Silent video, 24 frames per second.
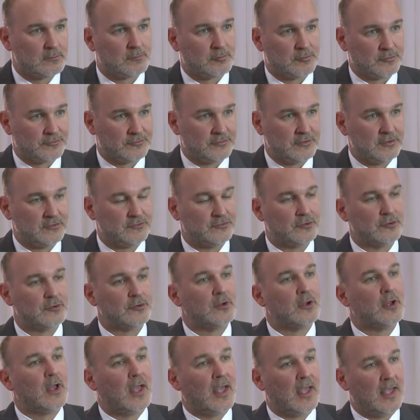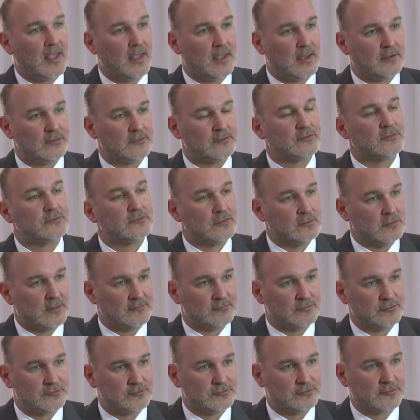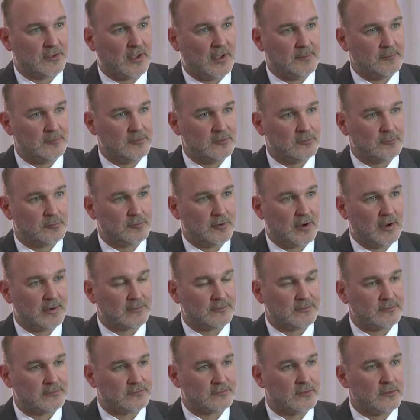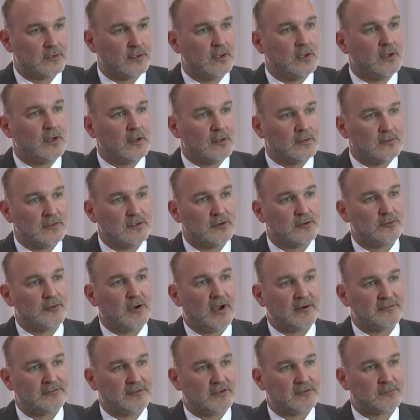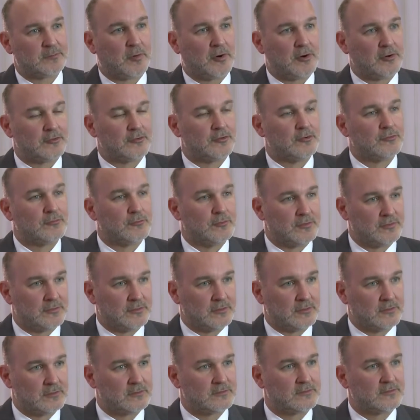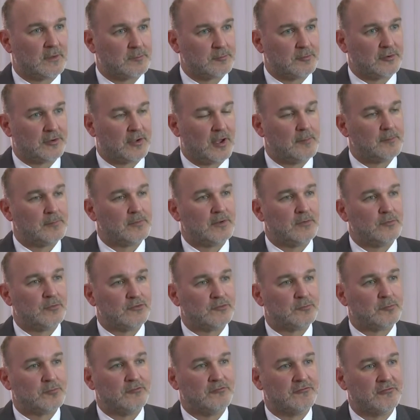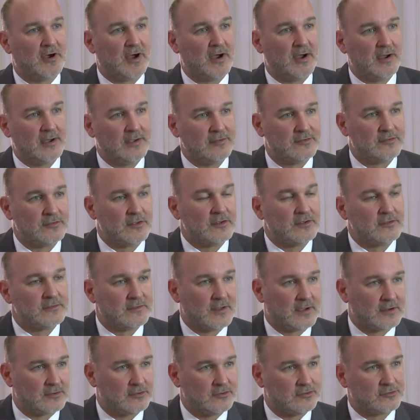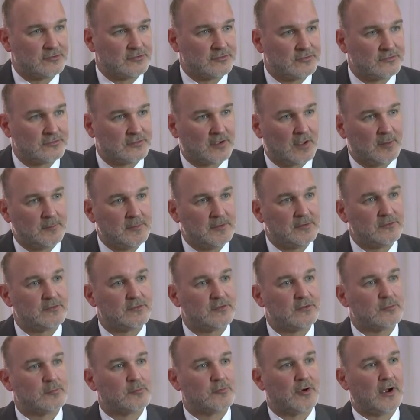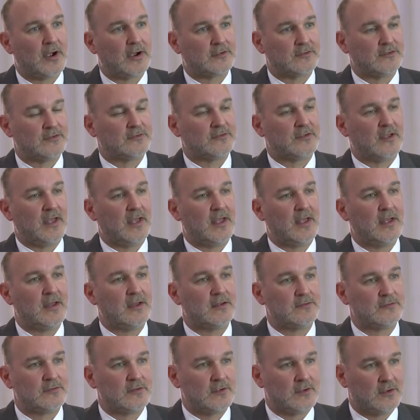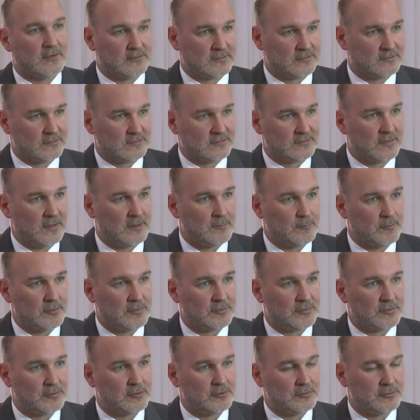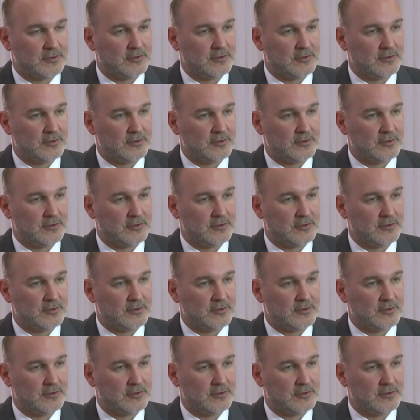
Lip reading: procedure and to leverage the time in their practice. Neograft has partnered with a separate company which provides technicians to come into their practice and assist them with their